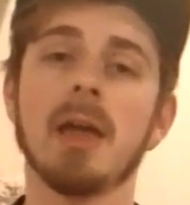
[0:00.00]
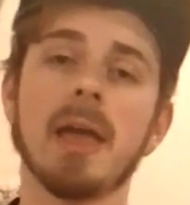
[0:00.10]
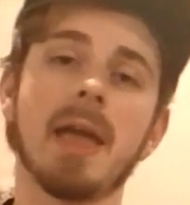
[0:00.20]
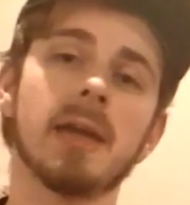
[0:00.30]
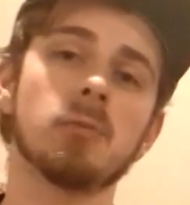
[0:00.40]

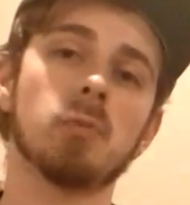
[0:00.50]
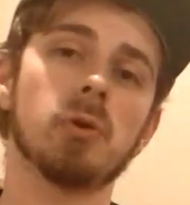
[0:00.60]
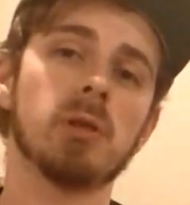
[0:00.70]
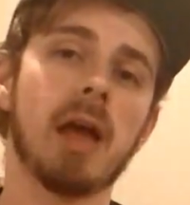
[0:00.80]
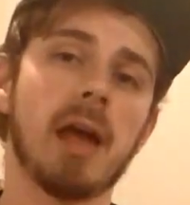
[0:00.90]
and
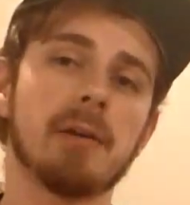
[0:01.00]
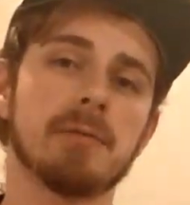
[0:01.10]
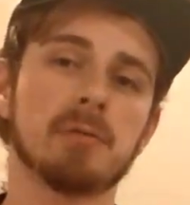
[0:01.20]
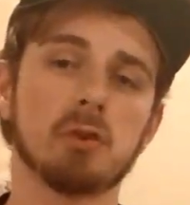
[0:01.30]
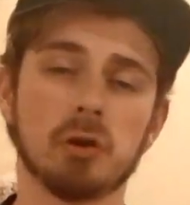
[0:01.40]
will
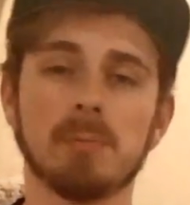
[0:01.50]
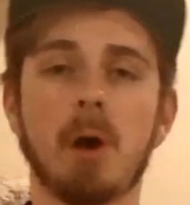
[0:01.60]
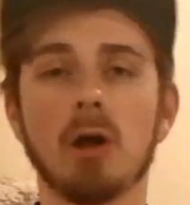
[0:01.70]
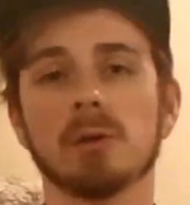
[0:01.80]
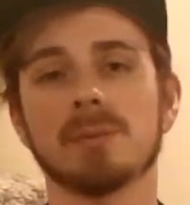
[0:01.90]
have good
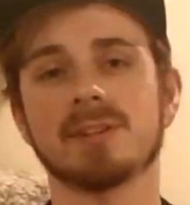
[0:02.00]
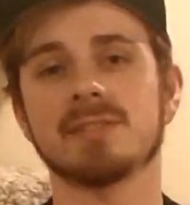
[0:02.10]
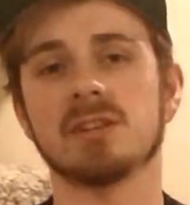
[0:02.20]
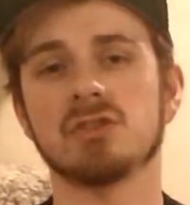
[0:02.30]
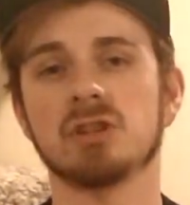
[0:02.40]
polyp
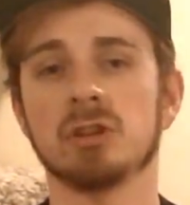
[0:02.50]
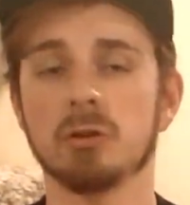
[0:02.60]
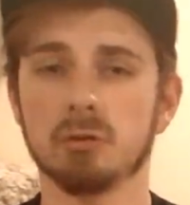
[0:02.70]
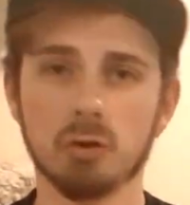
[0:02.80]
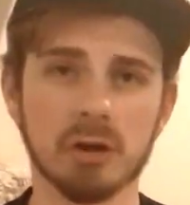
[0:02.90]
extension,
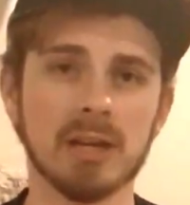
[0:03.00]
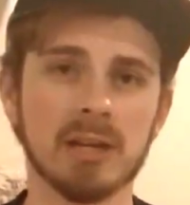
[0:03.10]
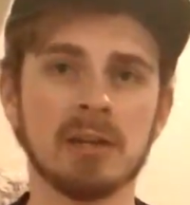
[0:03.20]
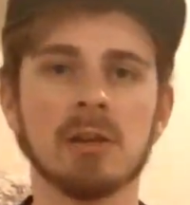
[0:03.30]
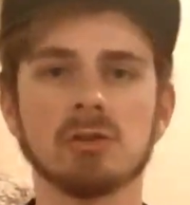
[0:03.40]

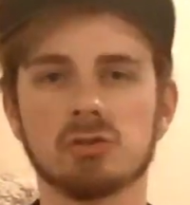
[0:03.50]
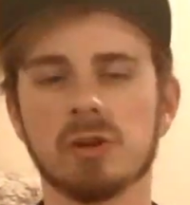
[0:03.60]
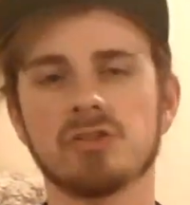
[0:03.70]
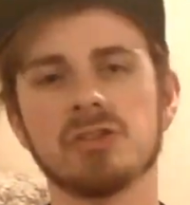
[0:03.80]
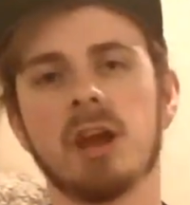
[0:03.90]

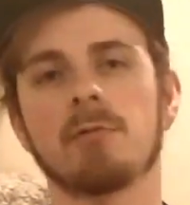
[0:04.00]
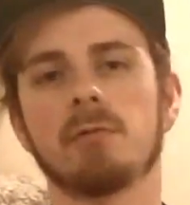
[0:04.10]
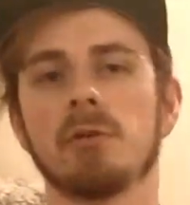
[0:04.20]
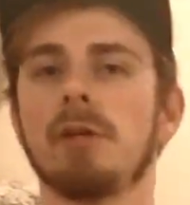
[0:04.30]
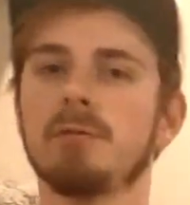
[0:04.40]
stretching out
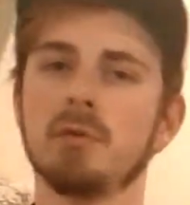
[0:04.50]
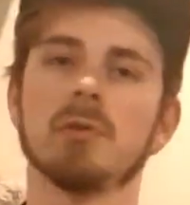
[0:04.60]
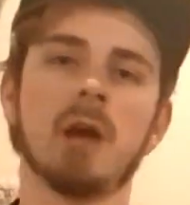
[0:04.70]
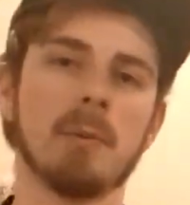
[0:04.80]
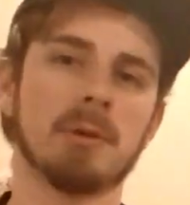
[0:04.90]
for that
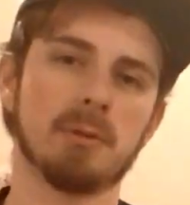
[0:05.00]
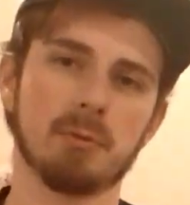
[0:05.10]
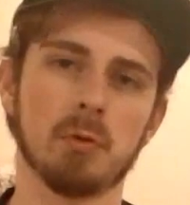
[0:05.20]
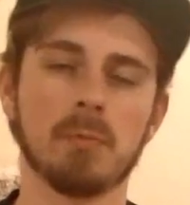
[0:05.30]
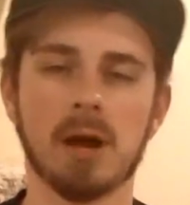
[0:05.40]
food coming
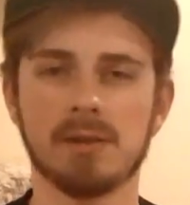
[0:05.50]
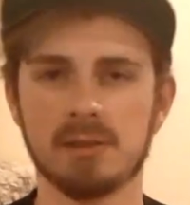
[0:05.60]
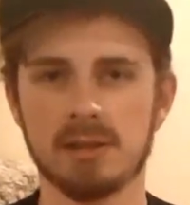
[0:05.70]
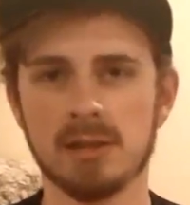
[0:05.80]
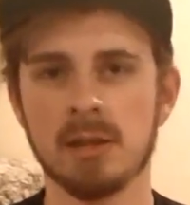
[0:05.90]
through by
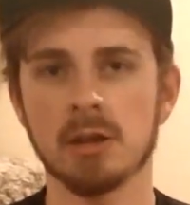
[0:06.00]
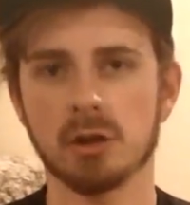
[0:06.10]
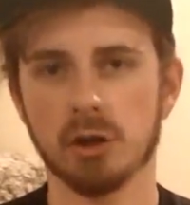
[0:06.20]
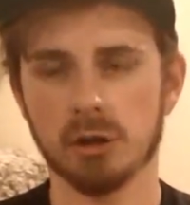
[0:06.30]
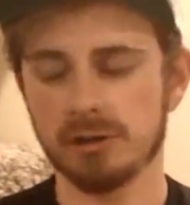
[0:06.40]
the
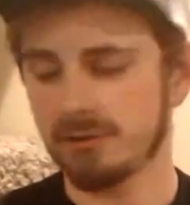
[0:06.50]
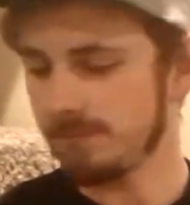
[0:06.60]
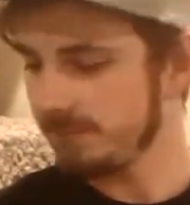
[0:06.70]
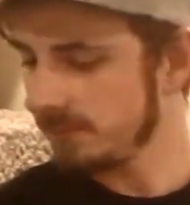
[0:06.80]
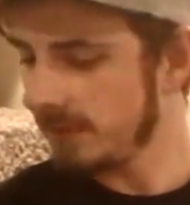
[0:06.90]
current.
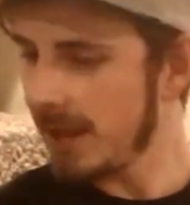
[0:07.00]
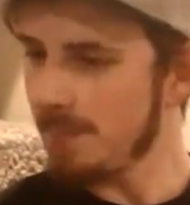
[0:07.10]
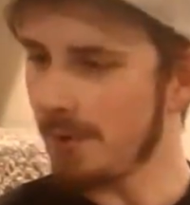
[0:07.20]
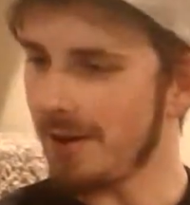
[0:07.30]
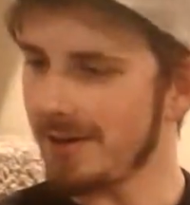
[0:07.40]

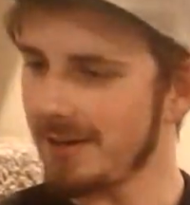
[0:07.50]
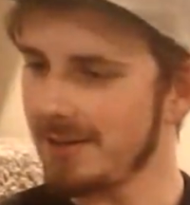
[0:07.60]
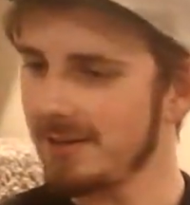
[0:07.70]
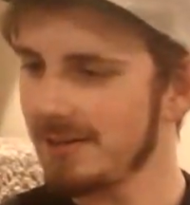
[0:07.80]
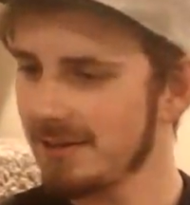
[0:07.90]
Hey
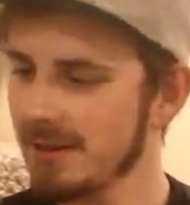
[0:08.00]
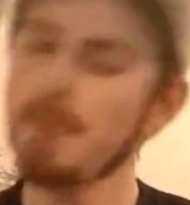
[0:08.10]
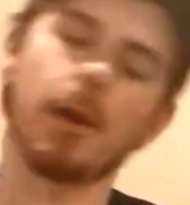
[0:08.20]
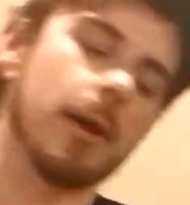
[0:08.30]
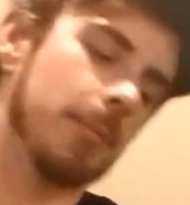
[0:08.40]
buddy,
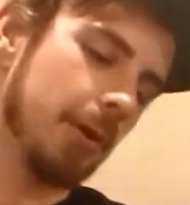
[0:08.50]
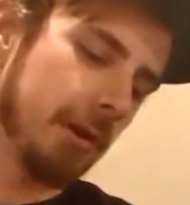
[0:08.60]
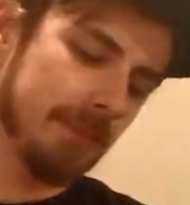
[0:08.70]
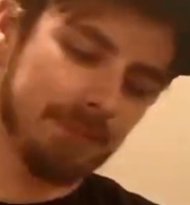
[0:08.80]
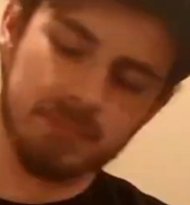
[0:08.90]
come on up
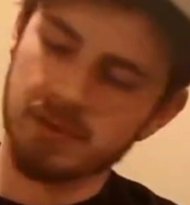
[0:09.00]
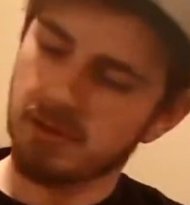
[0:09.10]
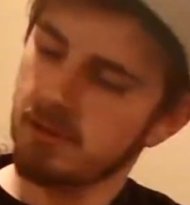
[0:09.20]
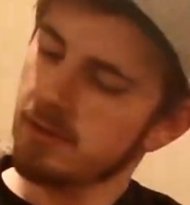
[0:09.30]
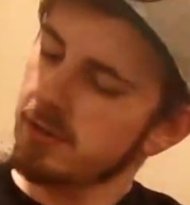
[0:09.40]
here.
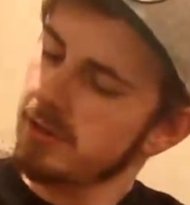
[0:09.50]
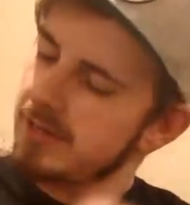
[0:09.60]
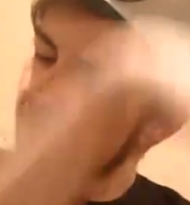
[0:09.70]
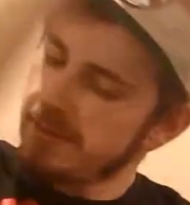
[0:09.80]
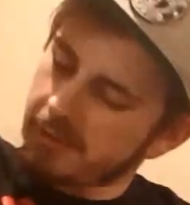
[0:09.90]

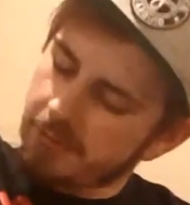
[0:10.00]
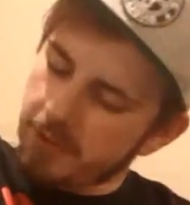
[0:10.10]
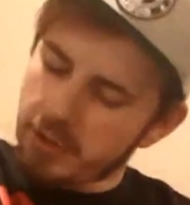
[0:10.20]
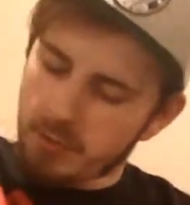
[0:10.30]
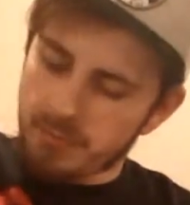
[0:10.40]
Get in this
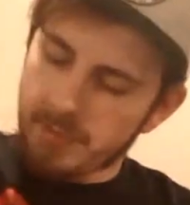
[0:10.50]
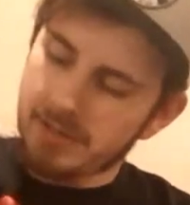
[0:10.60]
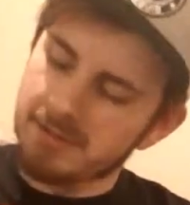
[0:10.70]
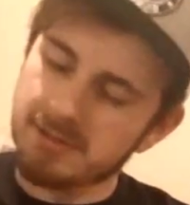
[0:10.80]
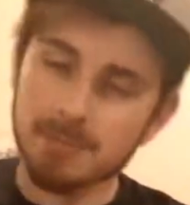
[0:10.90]
video with
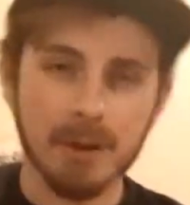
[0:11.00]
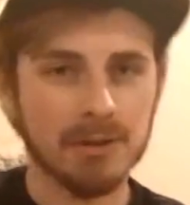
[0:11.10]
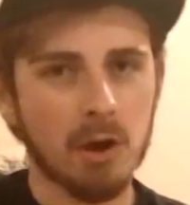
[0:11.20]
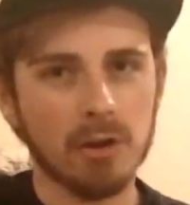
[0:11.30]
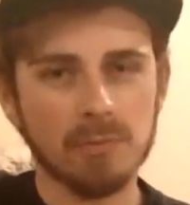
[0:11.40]
me. This is my
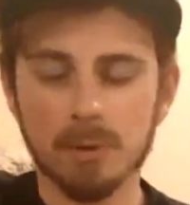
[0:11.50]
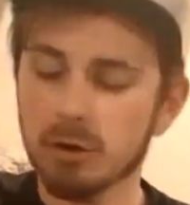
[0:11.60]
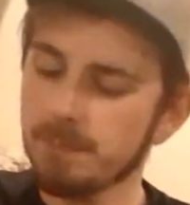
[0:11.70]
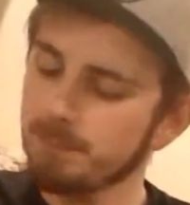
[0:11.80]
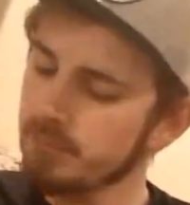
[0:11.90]
dog
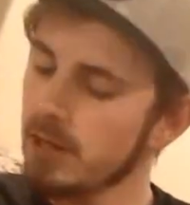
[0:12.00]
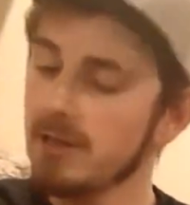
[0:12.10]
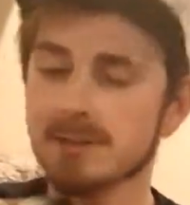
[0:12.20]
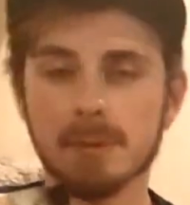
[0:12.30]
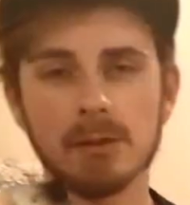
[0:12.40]
Spinner.
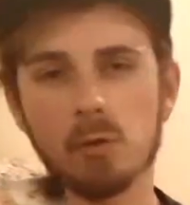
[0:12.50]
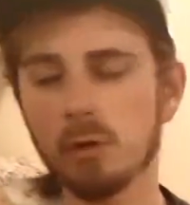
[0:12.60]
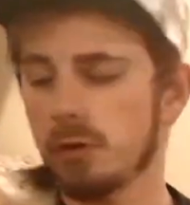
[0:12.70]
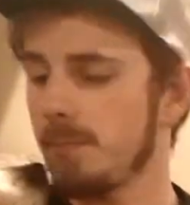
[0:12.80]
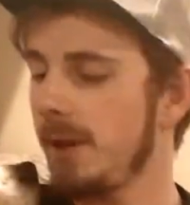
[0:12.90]
It's my
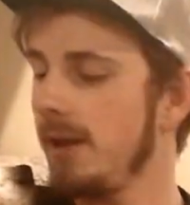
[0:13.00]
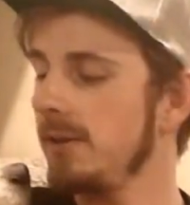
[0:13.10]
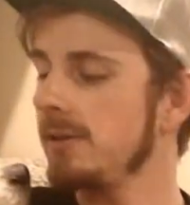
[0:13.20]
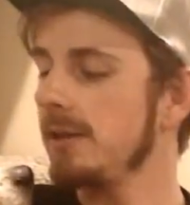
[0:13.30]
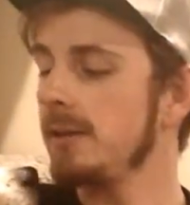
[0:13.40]
loyal
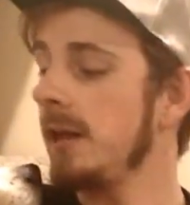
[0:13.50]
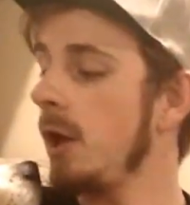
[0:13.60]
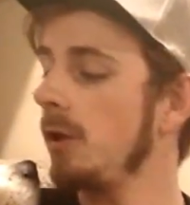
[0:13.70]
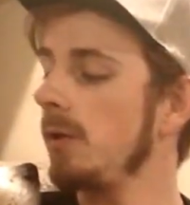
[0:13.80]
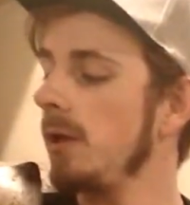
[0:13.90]
companion and
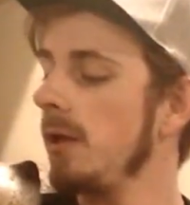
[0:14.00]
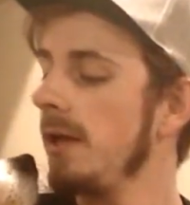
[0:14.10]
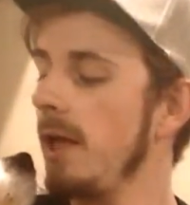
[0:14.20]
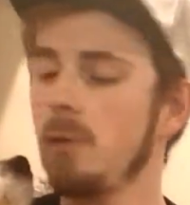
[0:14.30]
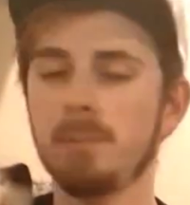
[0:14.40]

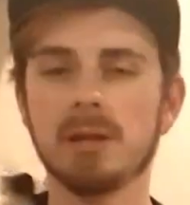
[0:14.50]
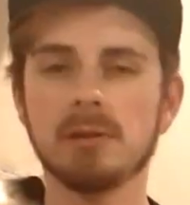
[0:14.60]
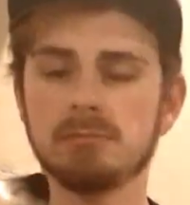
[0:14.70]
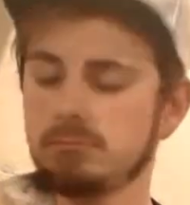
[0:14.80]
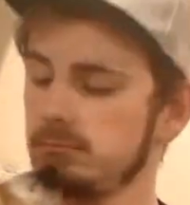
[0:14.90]

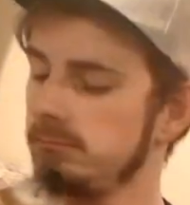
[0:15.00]
helping